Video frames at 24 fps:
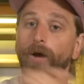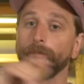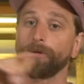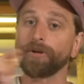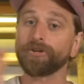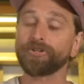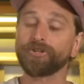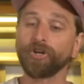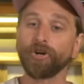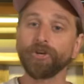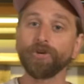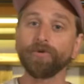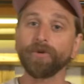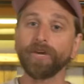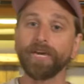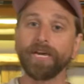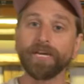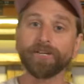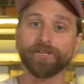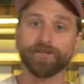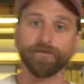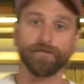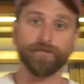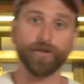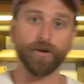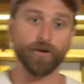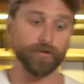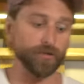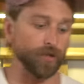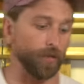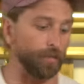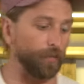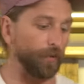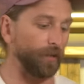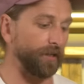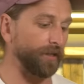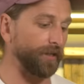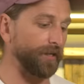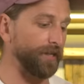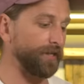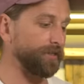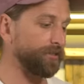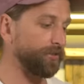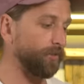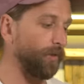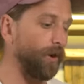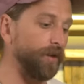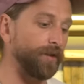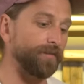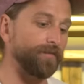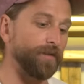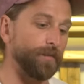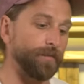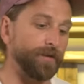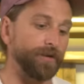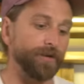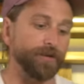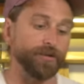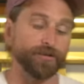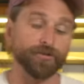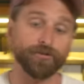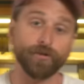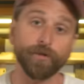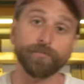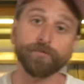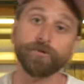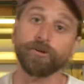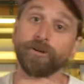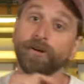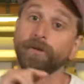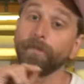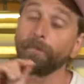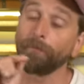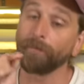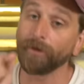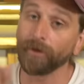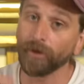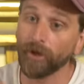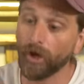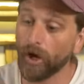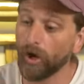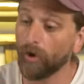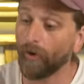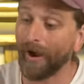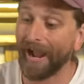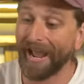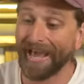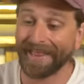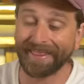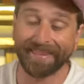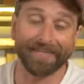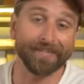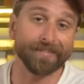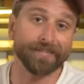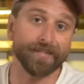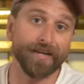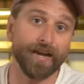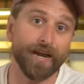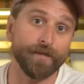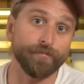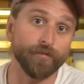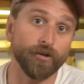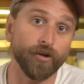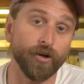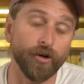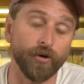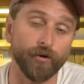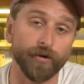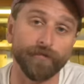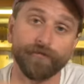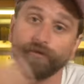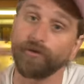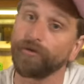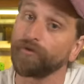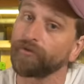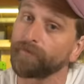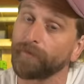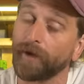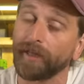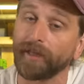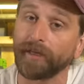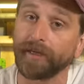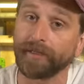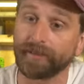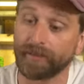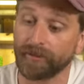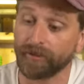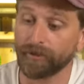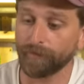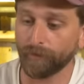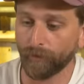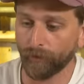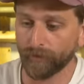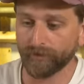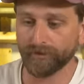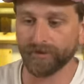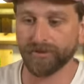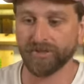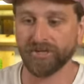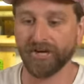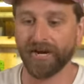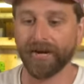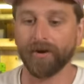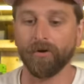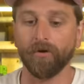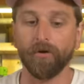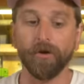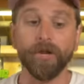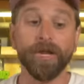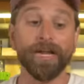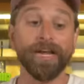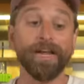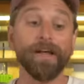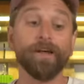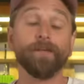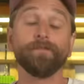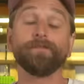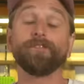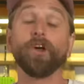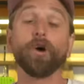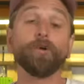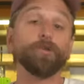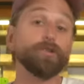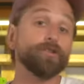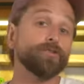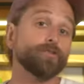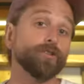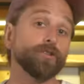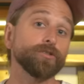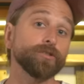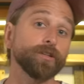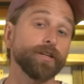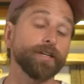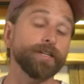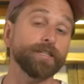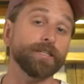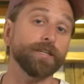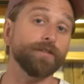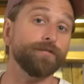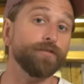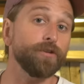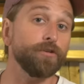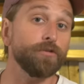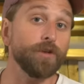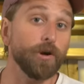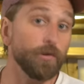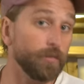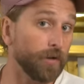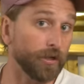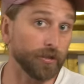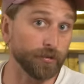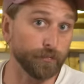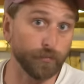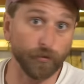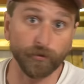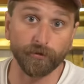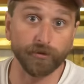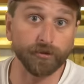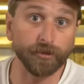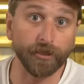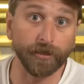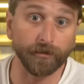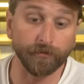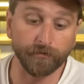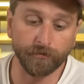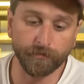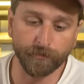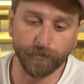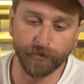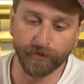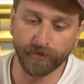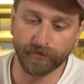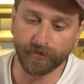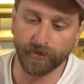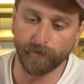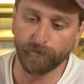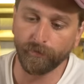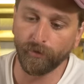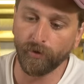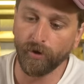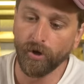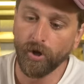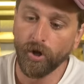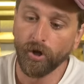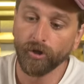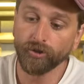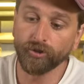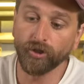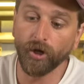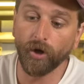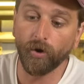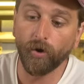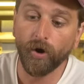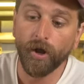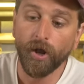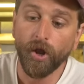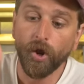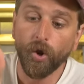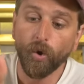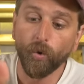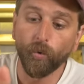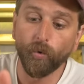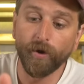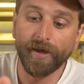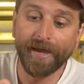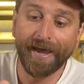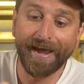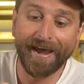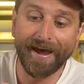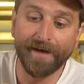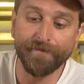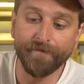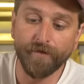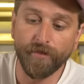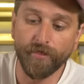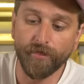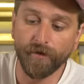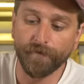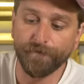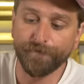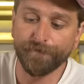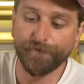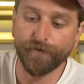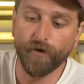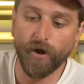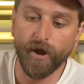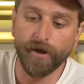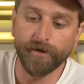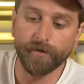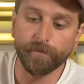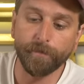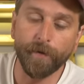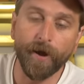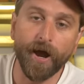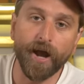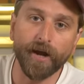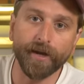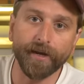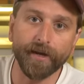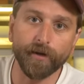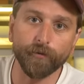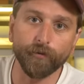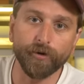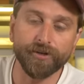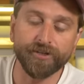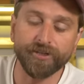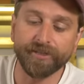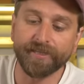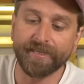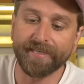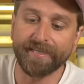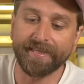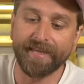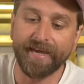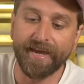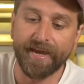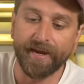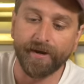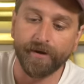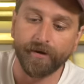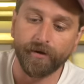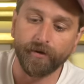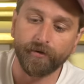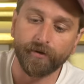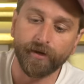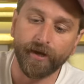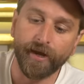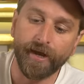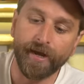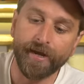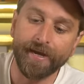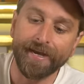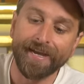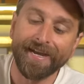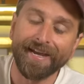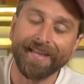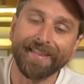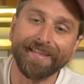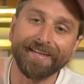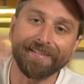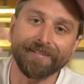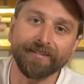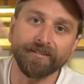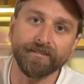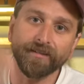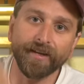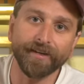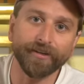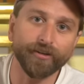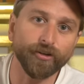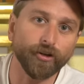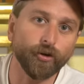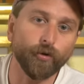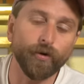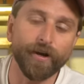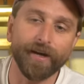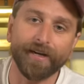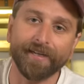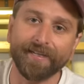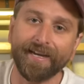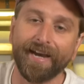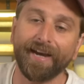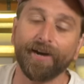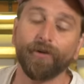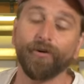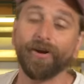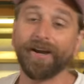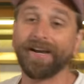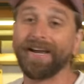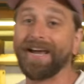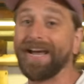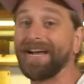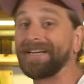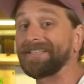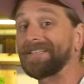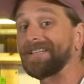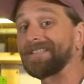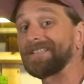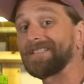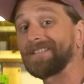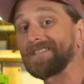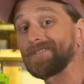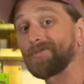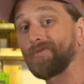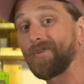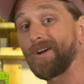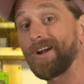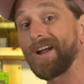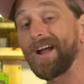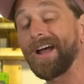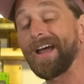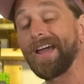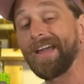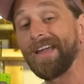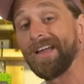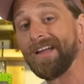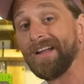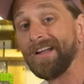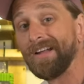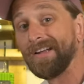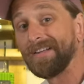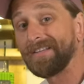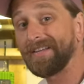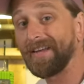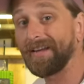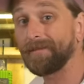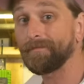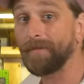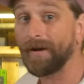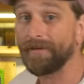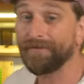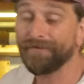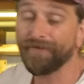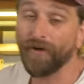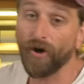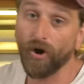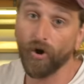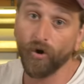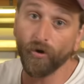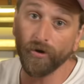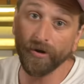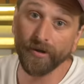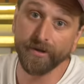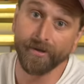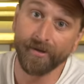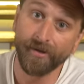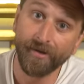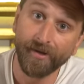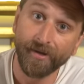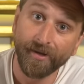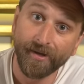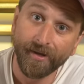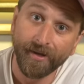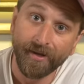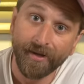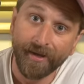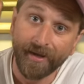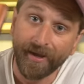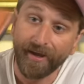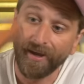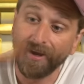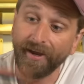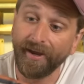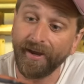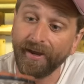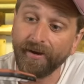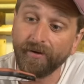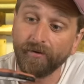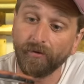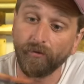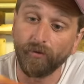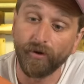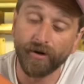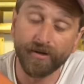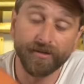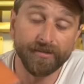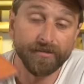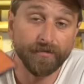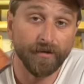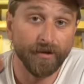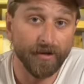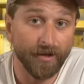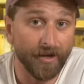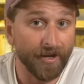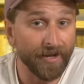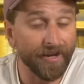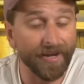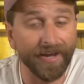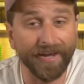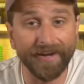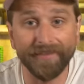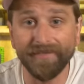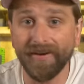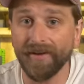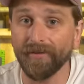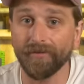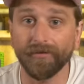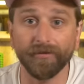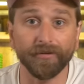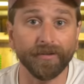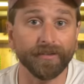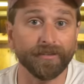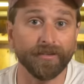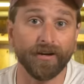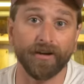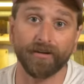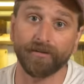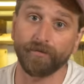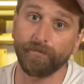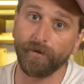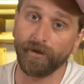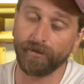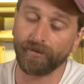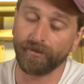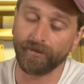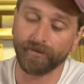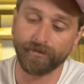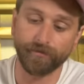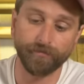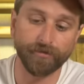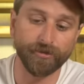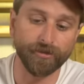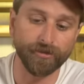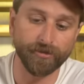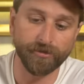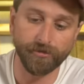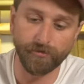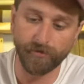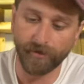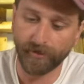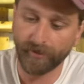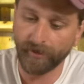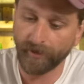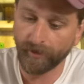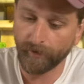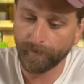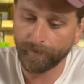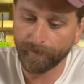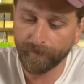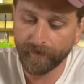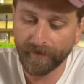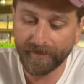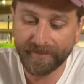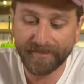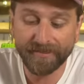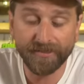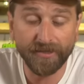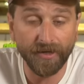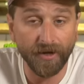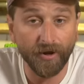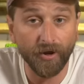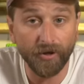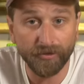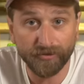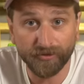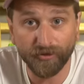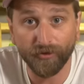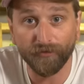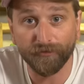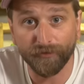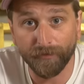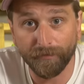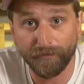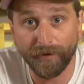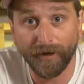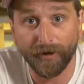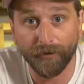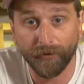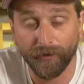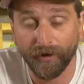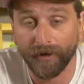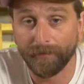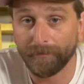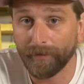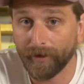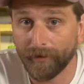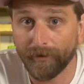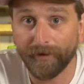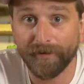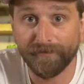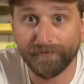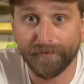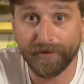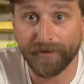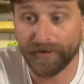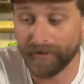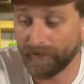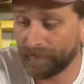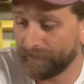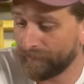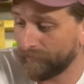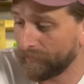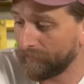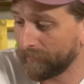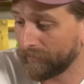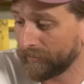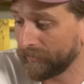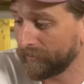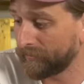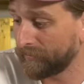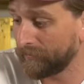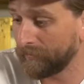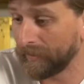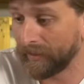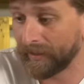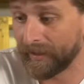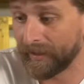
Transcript: I'm gonna show you each of those. I'll put a link to all of them in the description below at this time code. If you use my links, it supports the channel. Don't use those links if you don't want to support the channel. It's pretty simple. So we have the front pocket, which is thin, okay? This is like your quick access. This is where I take my phone in what is, I never really talked about this. Let me just do it here. This is also from Bellroy. Bellroy have been good to me.